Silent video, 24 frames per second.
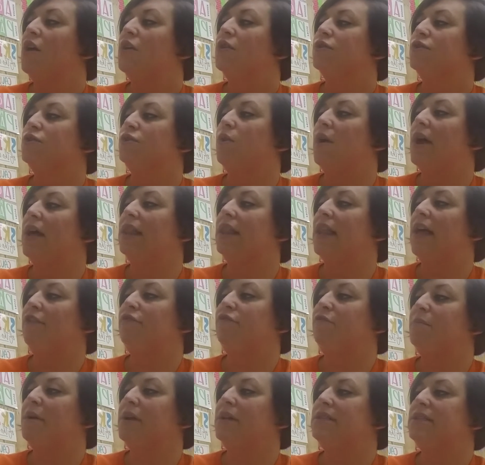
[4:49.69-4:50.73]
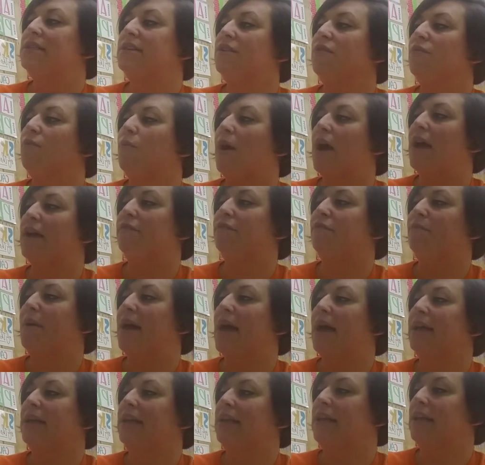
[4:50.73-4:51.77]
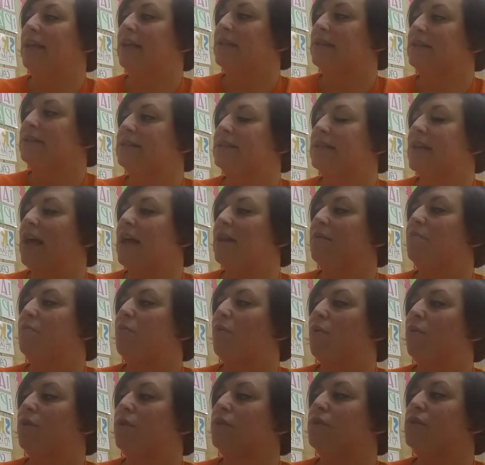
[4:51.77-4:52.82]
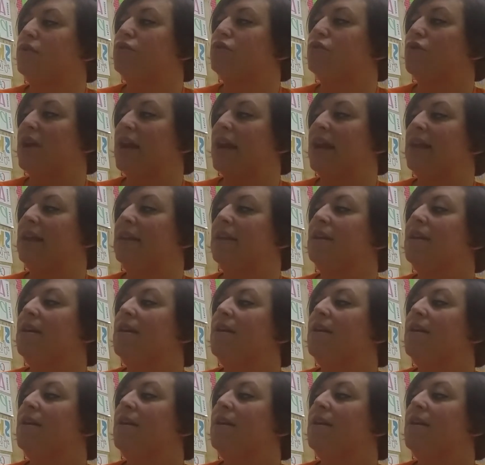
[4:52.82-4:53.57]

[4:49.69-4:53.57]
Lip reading: So I left my dear wife back east and boarded a train